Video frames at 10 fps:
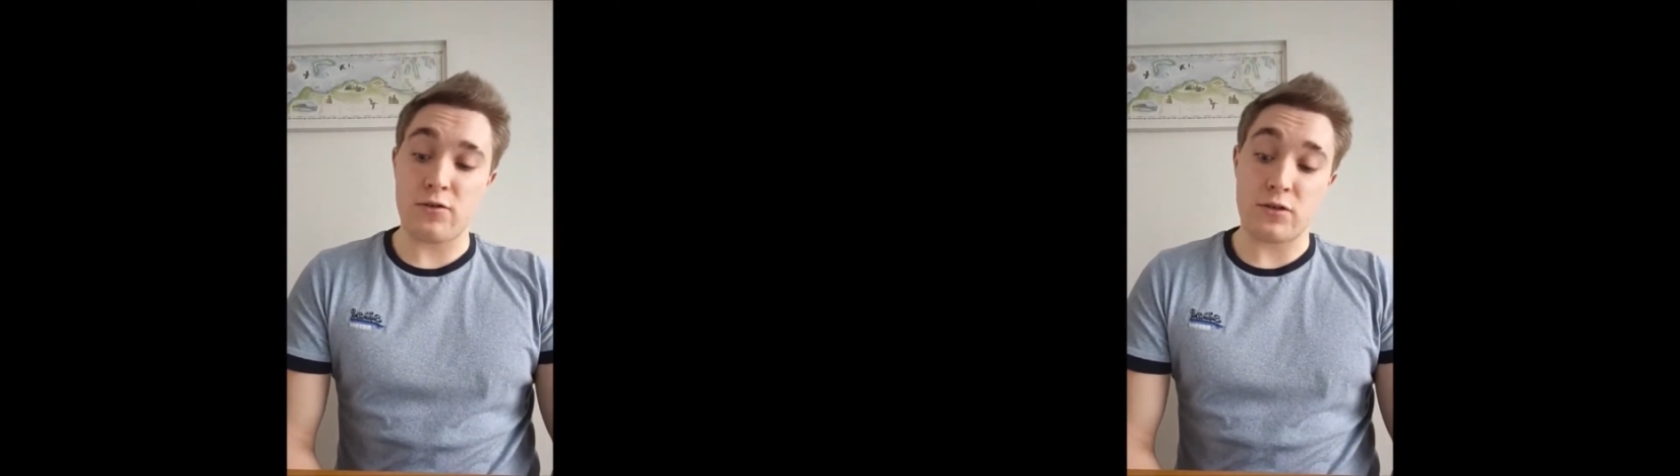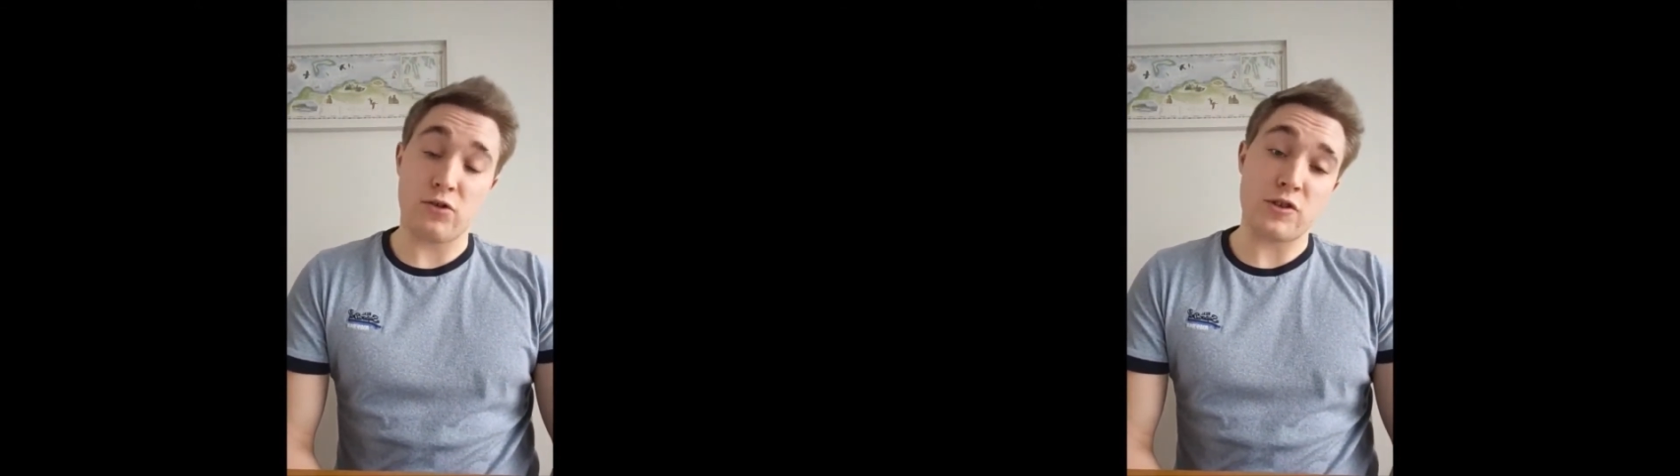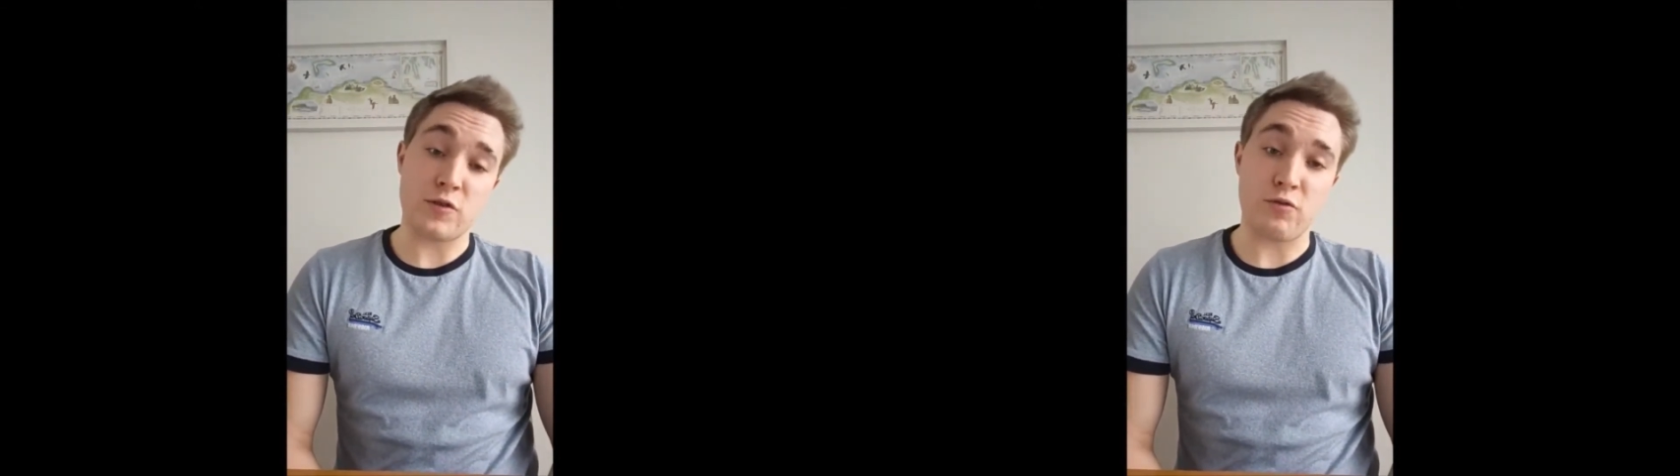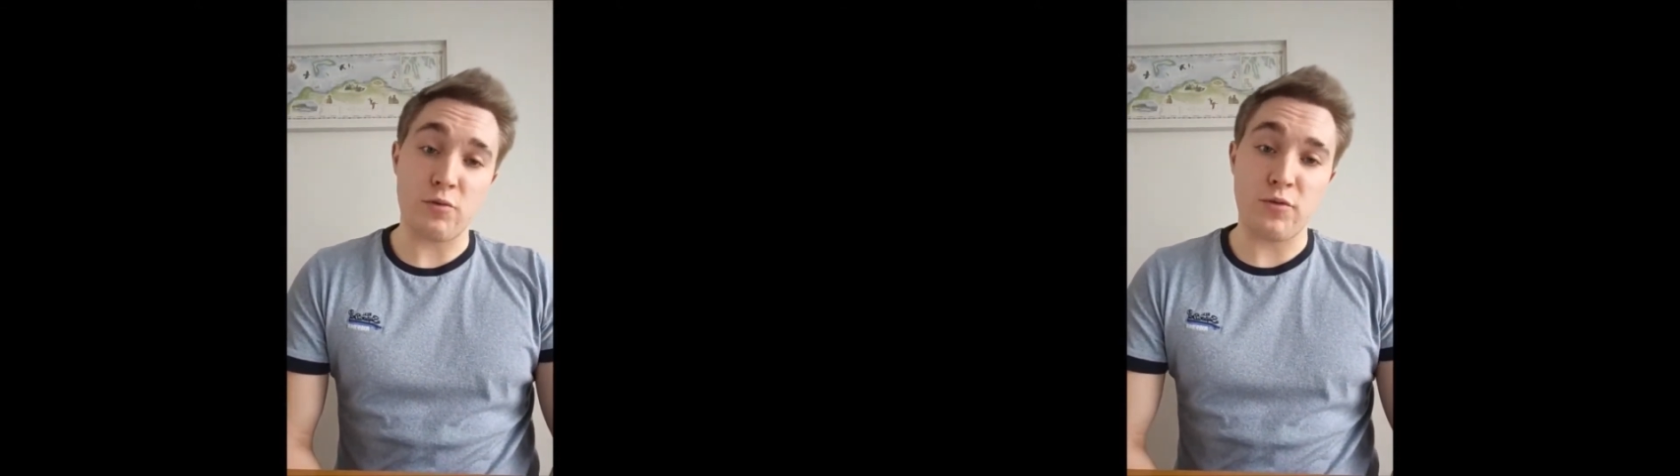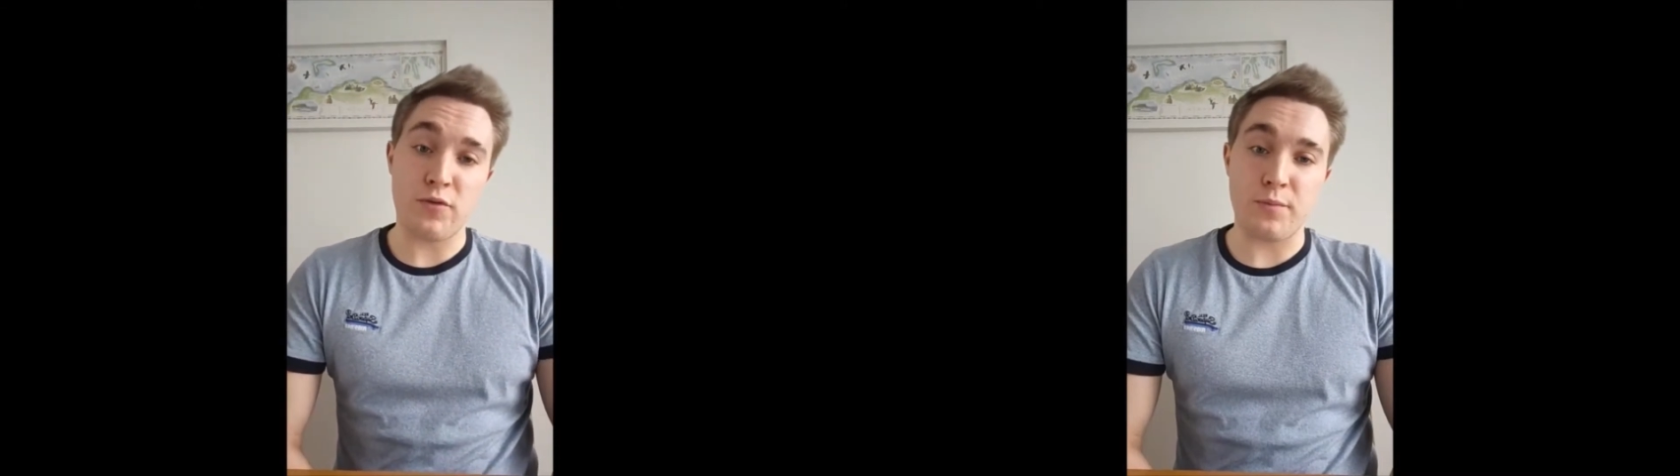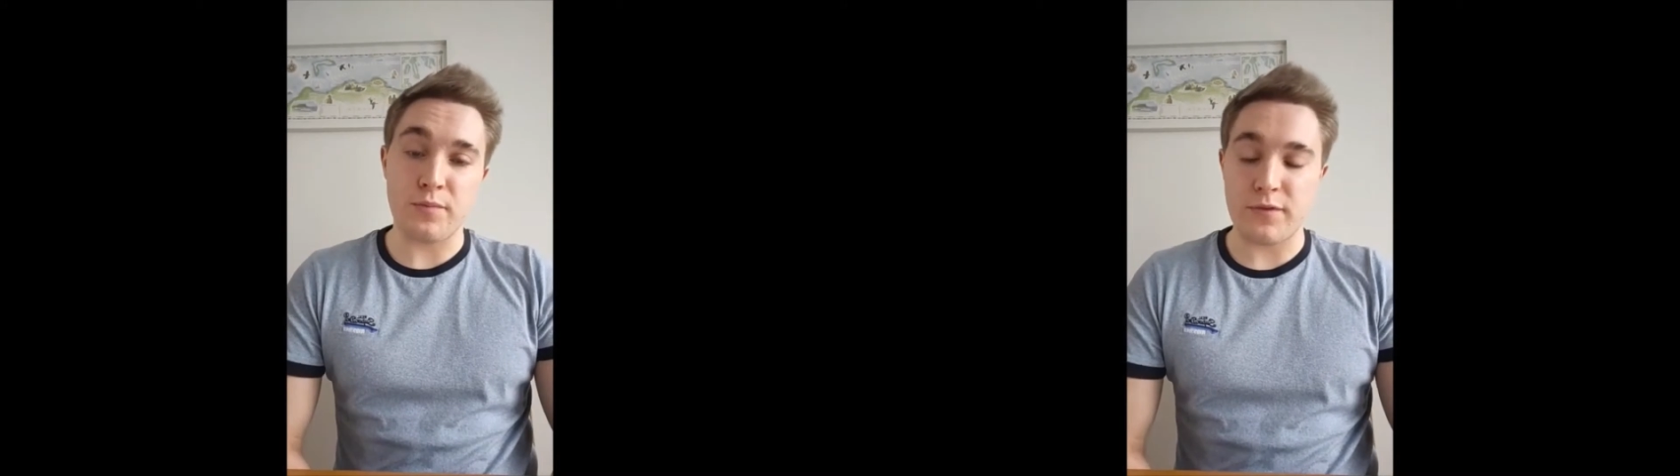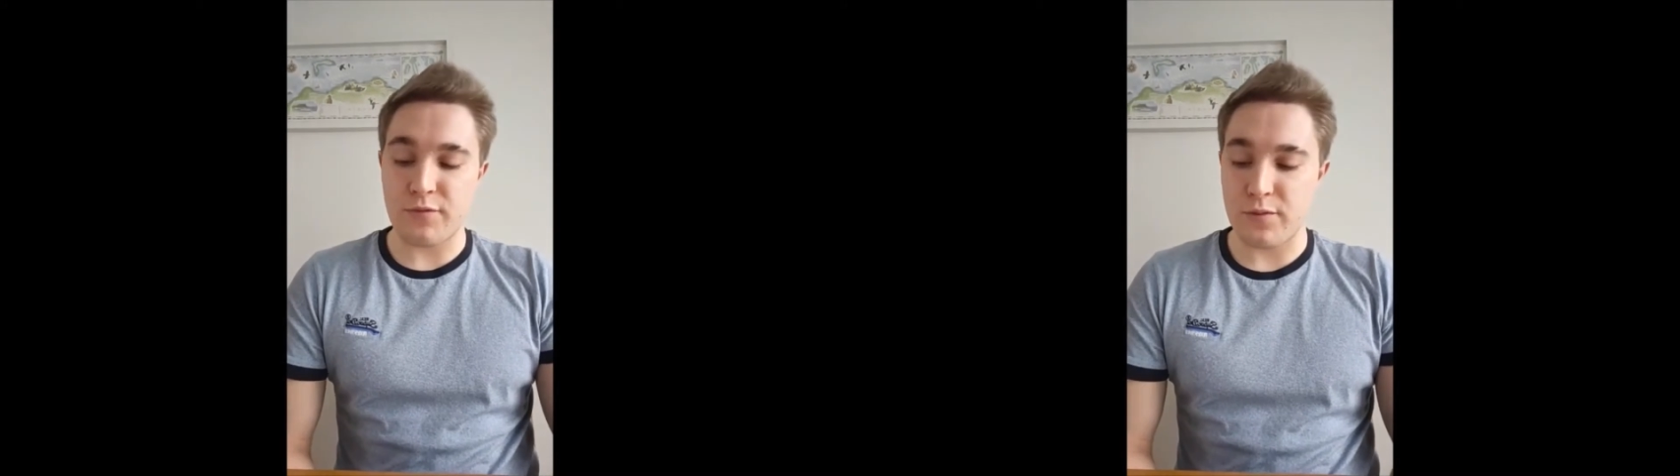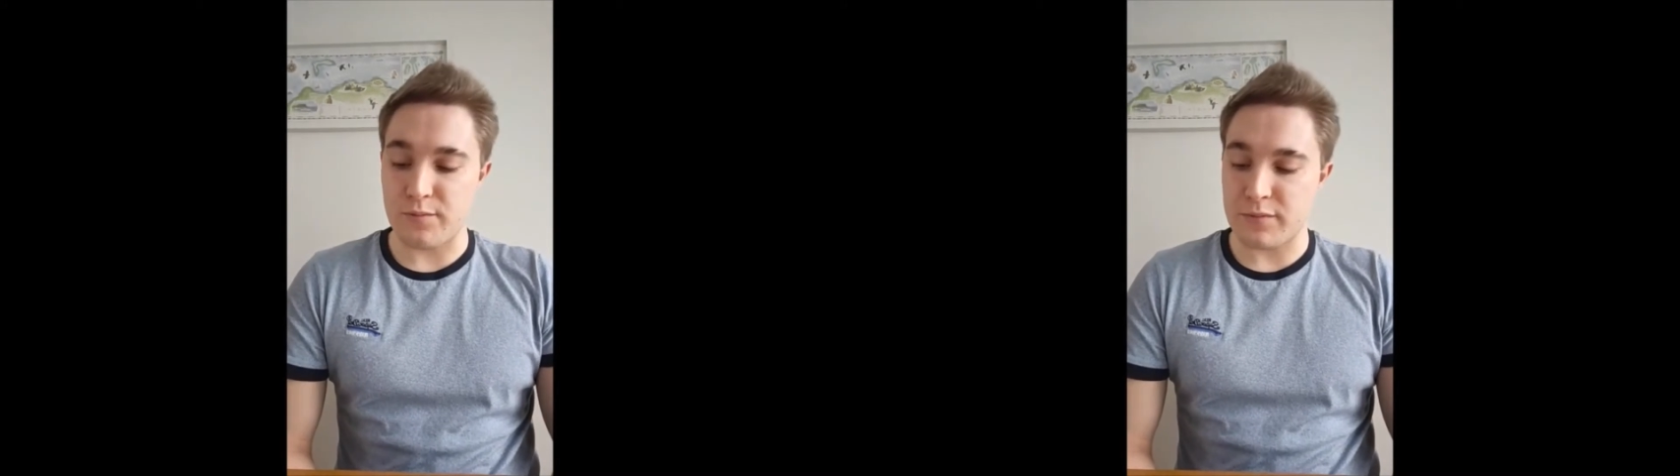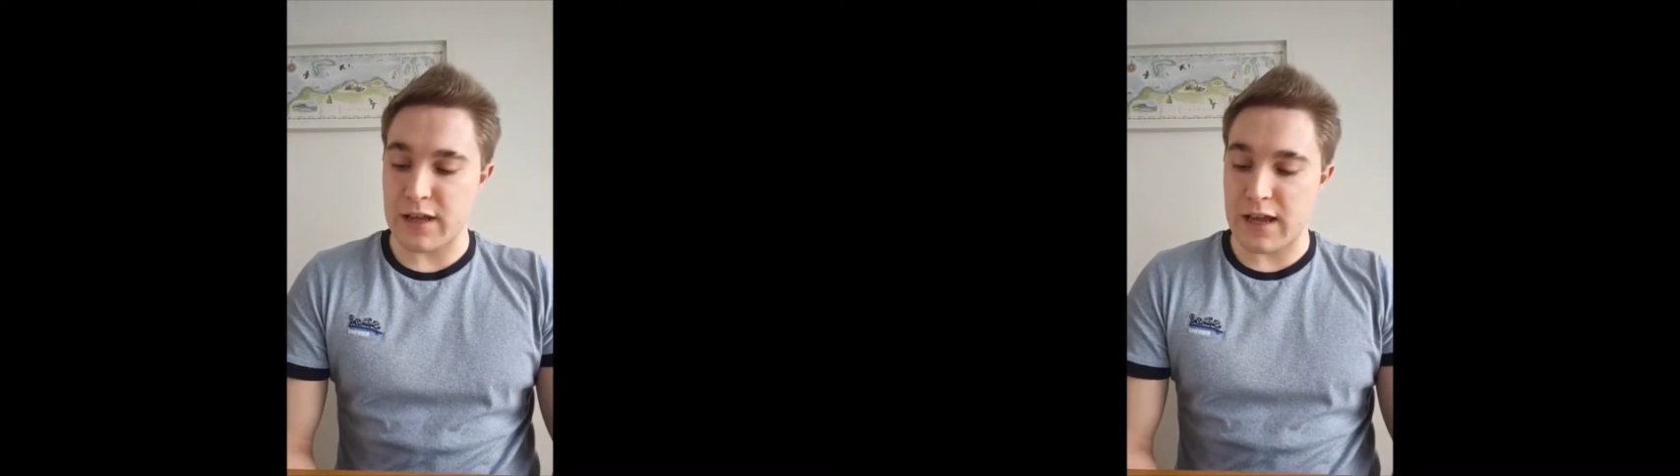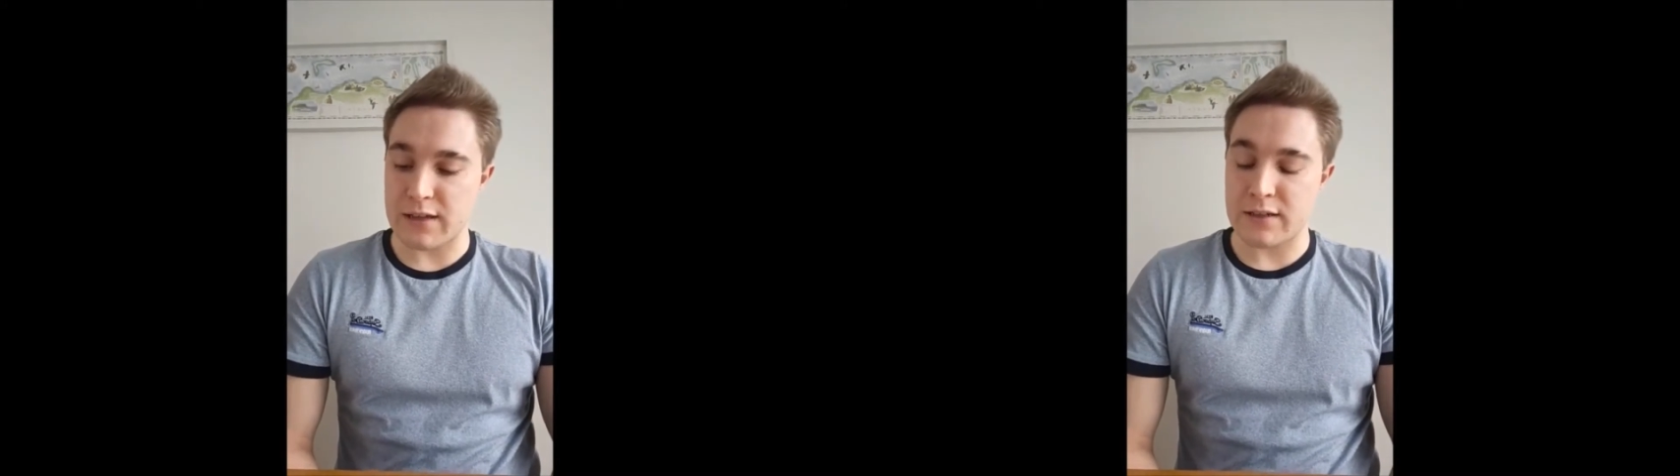across the road from
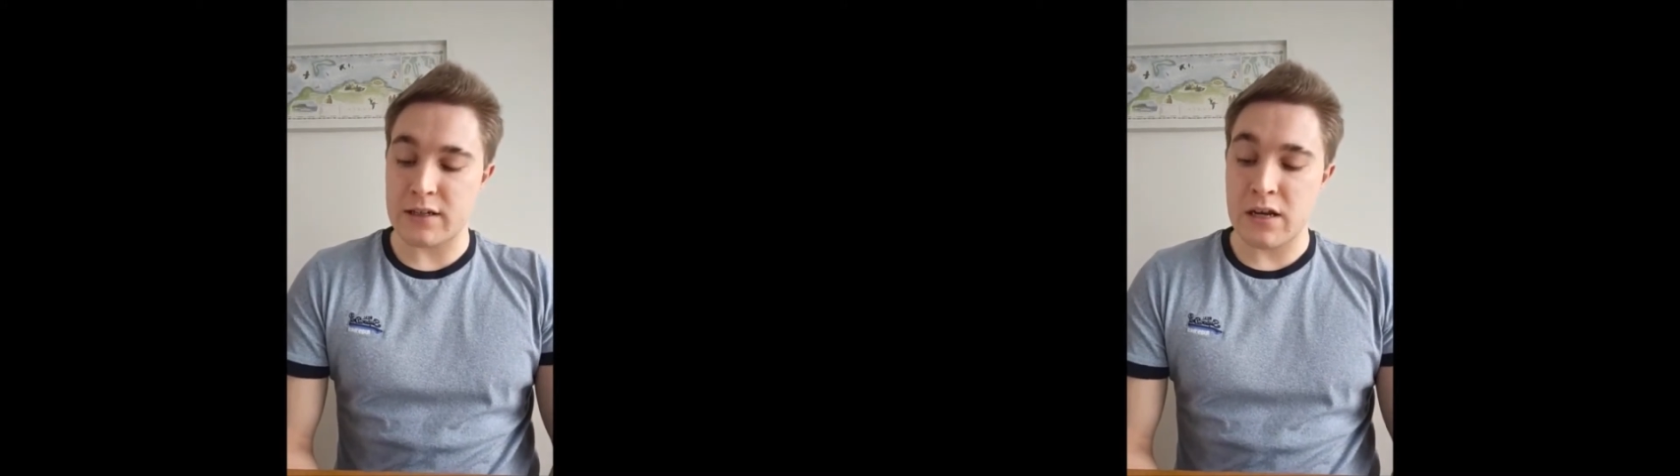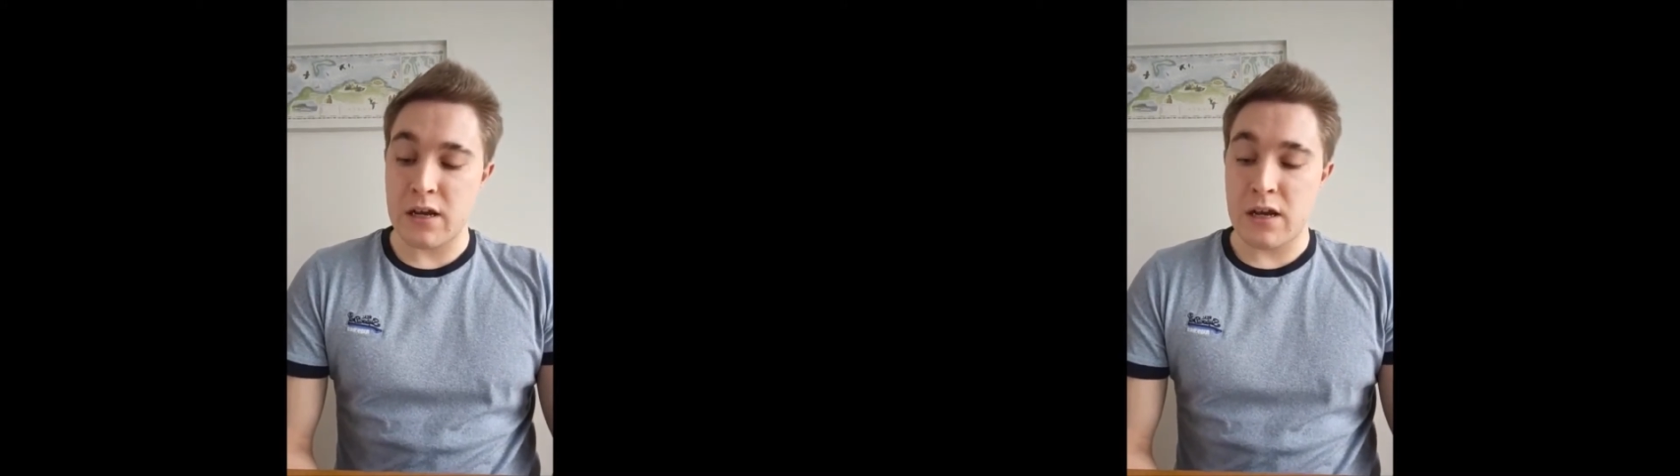Dad's.